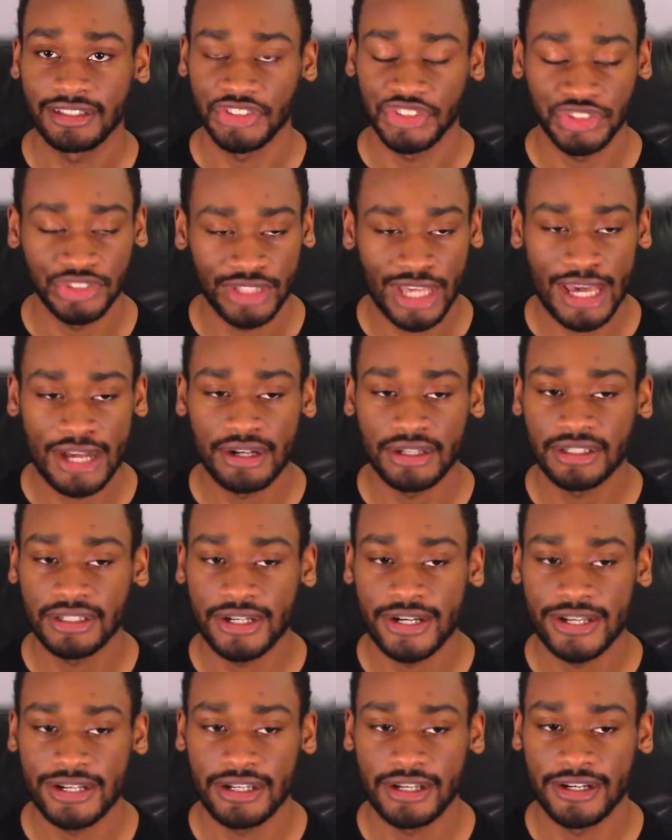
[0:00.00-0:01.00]
Snyder
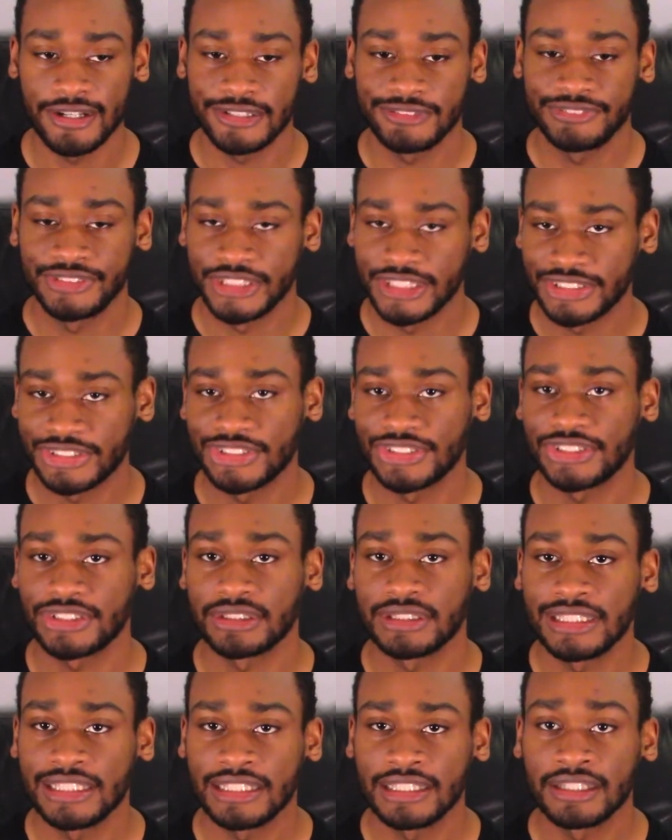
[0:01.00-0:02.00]
Cut of Justice
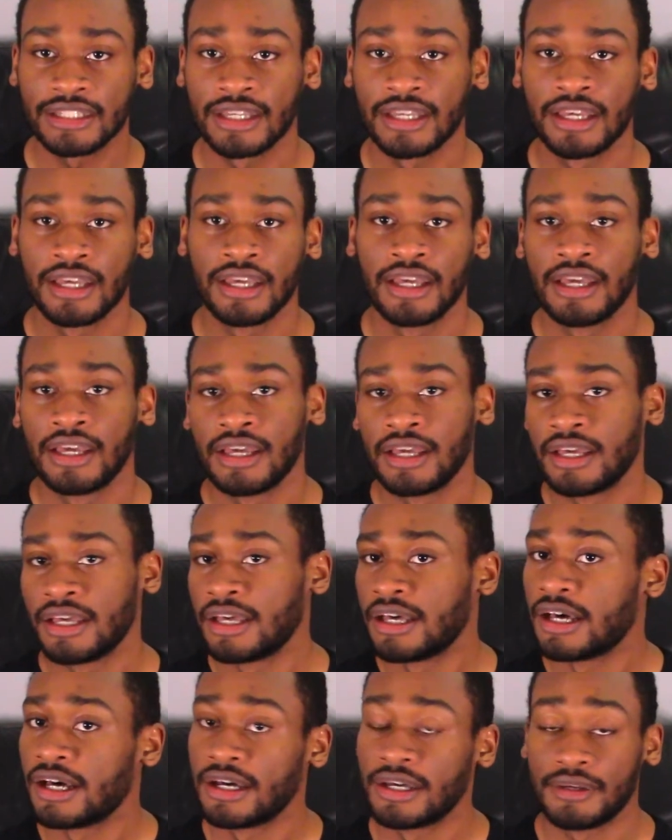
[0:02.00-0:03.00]
League.
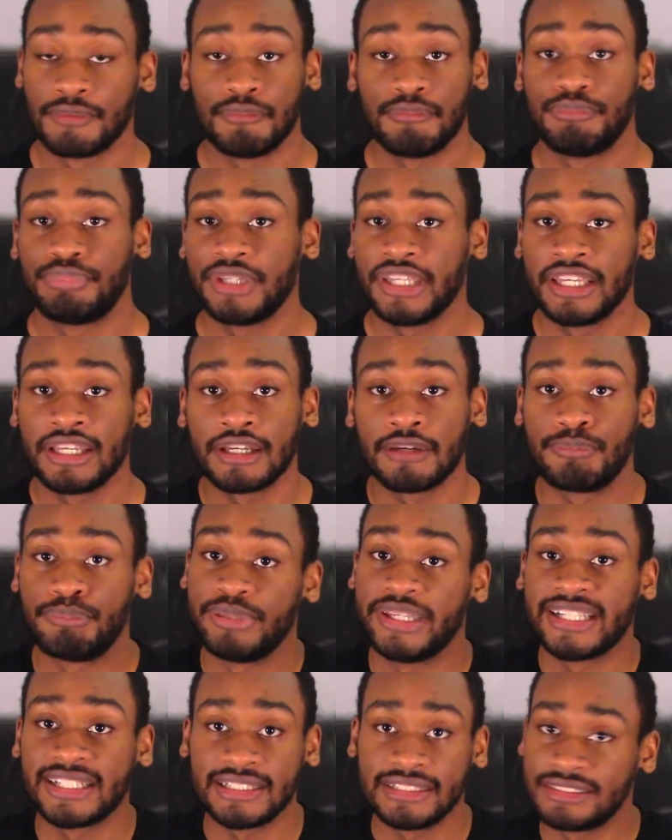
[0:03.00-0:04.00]
Being a
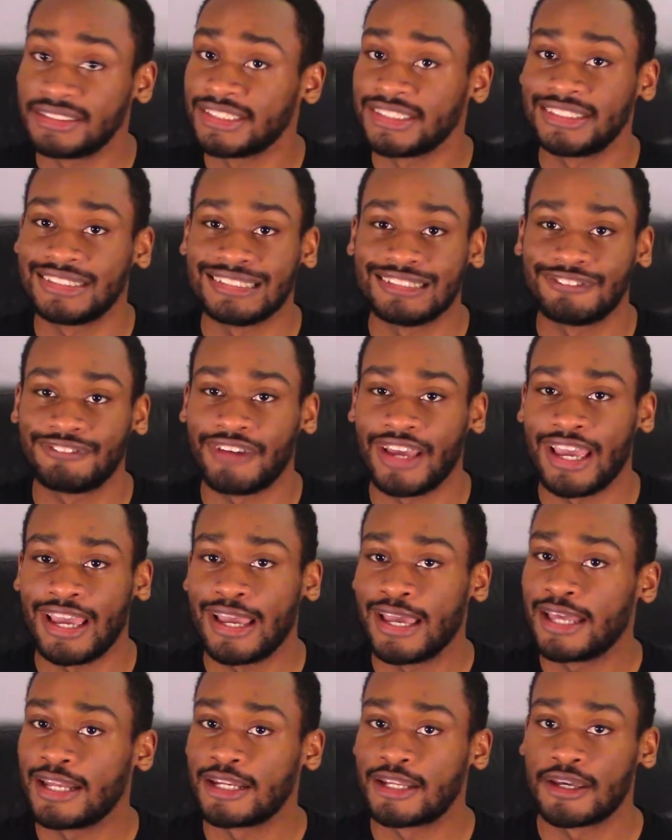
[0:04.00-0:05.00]
big DC
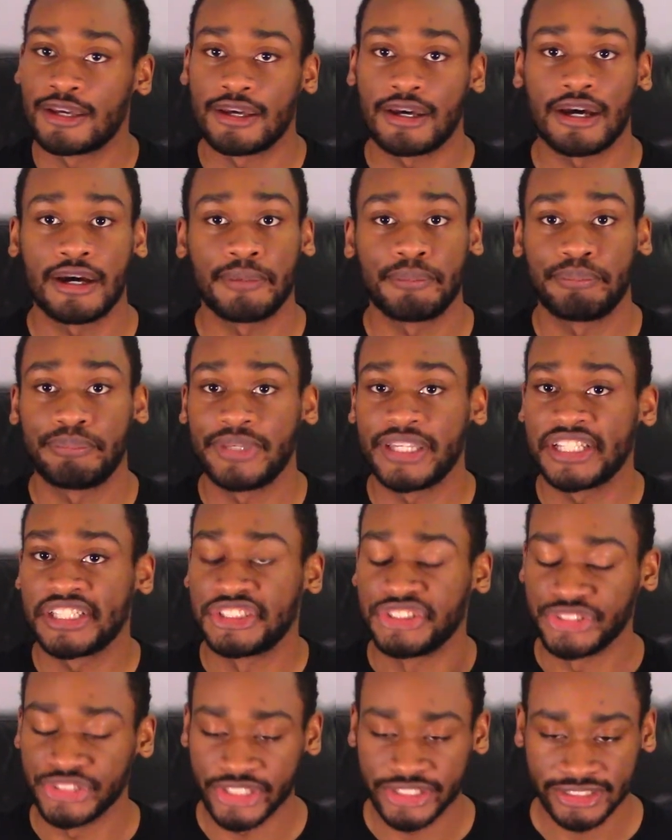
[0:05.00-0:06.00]
fan, a big
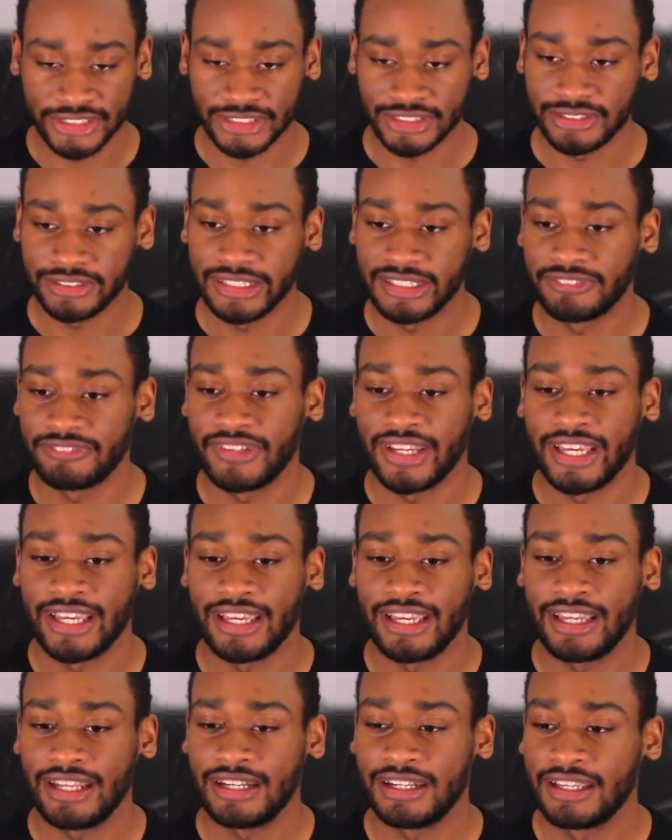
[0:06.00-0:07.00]
Justice League
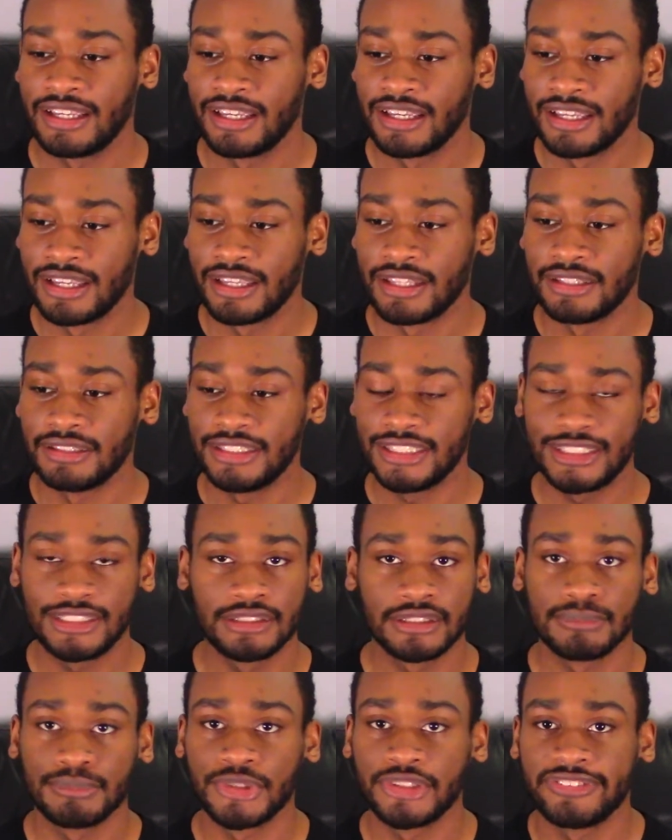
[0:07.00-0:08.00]
fan, this
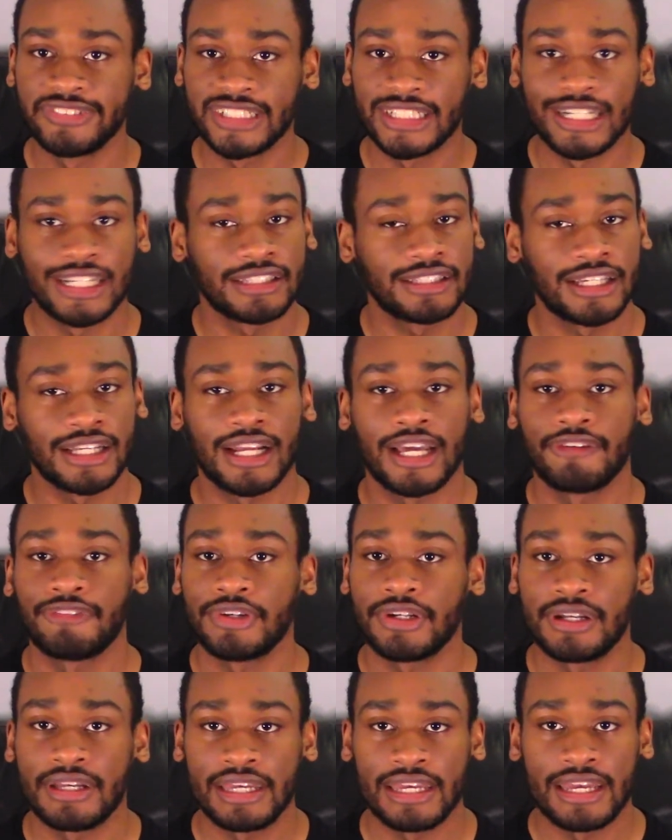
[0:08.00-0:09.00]
is a movie that I thought I
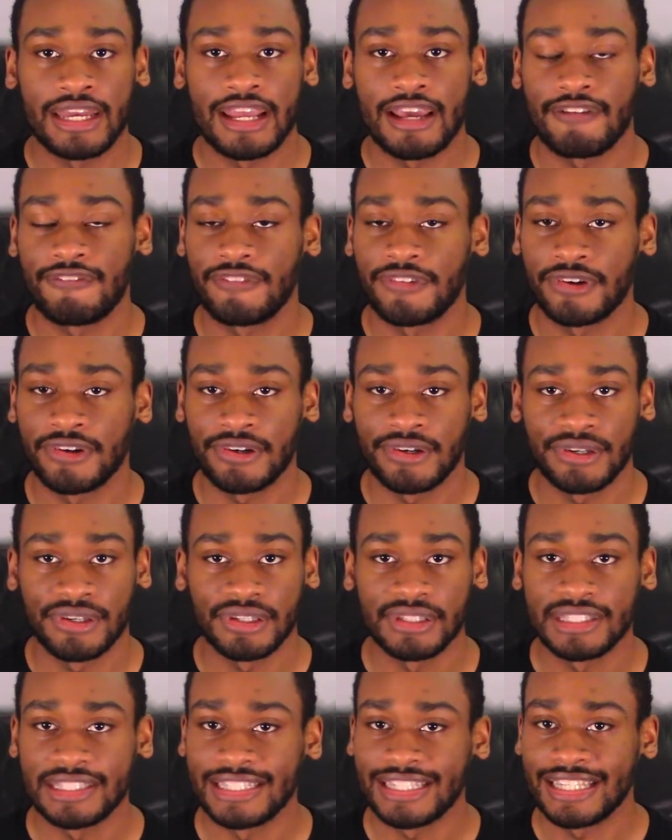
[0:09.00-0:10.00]
would never
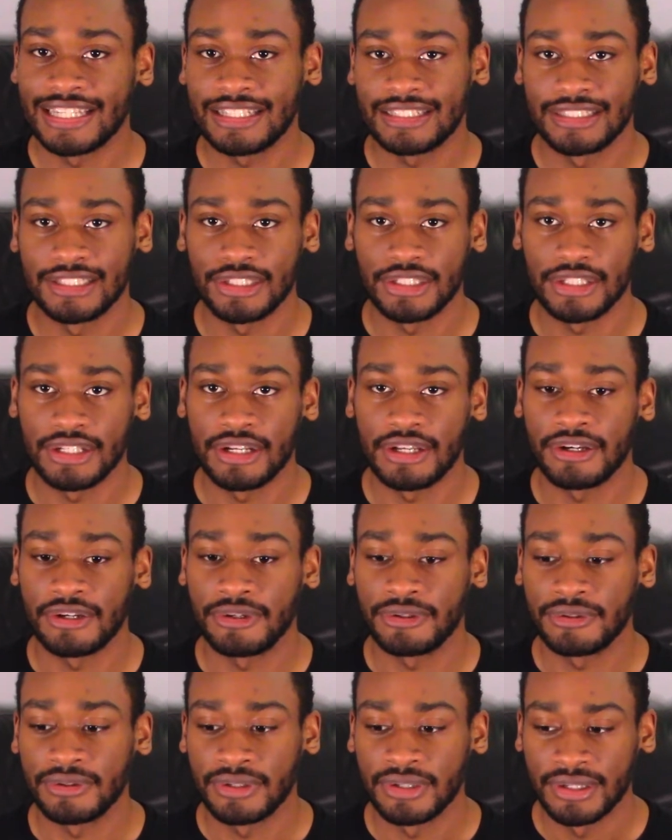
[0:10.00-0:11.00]
get, you
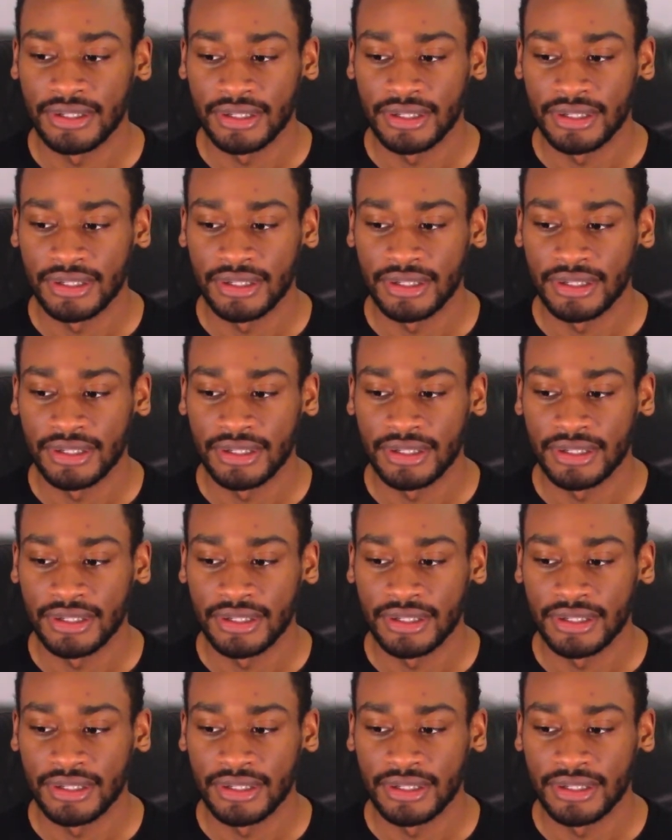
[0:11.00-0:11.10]
know.